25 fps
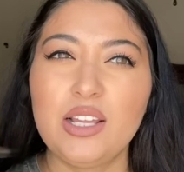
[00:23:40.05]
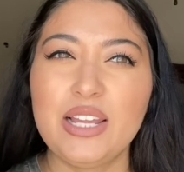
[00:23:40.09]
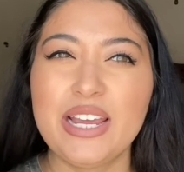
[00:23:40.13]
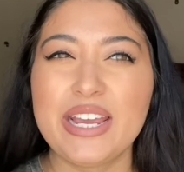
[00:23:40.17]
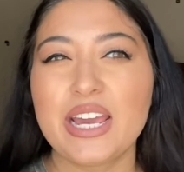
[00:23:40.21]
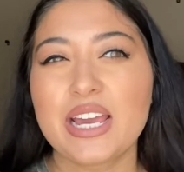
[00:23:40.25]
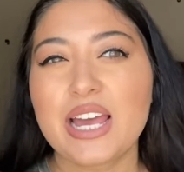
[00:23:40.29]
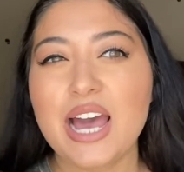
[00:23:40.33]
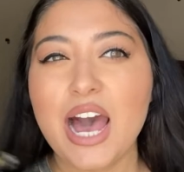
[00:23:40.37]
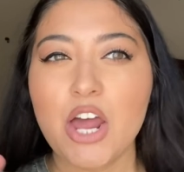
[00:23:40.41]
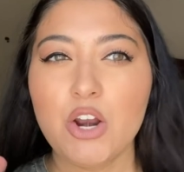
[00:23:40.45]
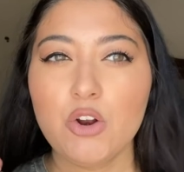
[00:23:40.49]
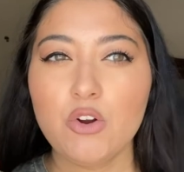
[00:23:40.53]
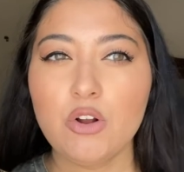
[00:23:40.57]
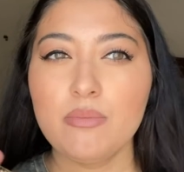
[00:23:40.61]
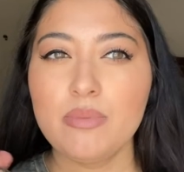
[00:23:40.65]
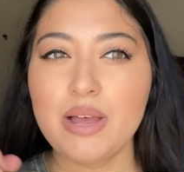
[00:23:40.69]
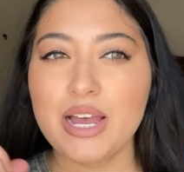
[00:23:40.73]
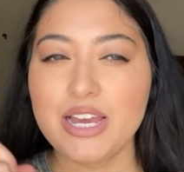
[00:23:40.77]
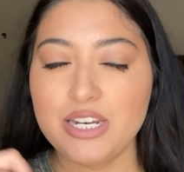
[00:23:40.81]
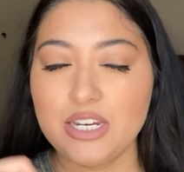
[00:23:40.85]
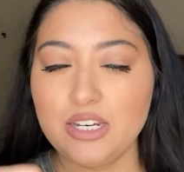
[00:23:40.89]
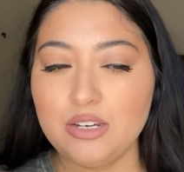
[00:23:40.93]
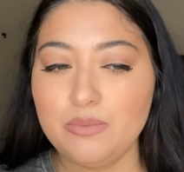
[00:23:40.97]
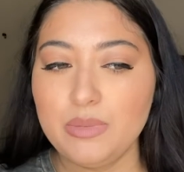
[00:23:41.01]
Like, it kind of
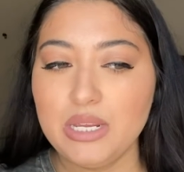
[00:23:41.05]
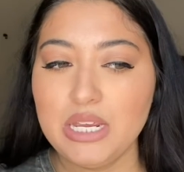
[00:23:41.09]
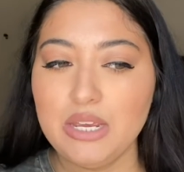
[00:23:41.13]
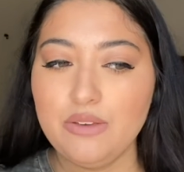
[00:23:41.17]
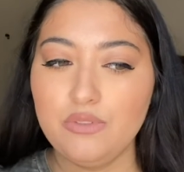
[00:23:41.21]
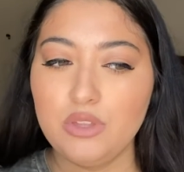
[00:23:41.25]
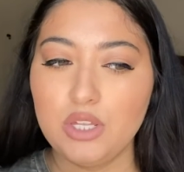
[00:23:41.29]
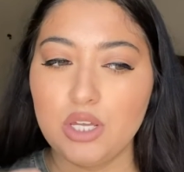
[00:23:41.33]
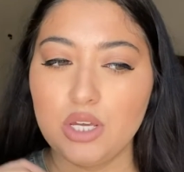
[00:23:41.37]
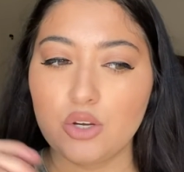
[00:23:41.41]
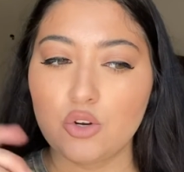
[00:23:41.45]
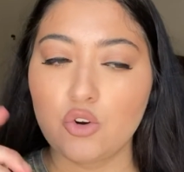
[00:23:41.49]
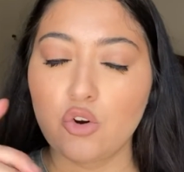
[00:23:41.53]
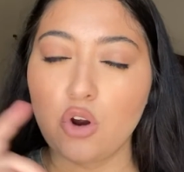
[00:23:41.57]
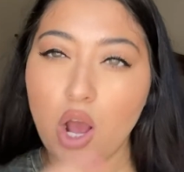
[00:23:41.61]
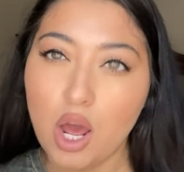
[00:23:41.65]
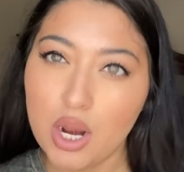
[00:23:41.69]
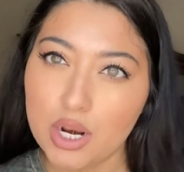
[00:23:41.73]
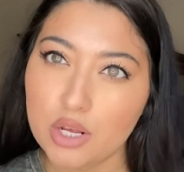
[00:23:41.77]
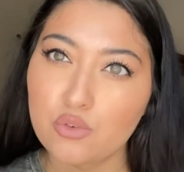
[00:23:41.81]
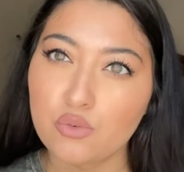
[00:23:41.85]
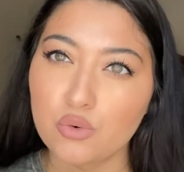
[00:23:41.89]
reminded me of the Chronic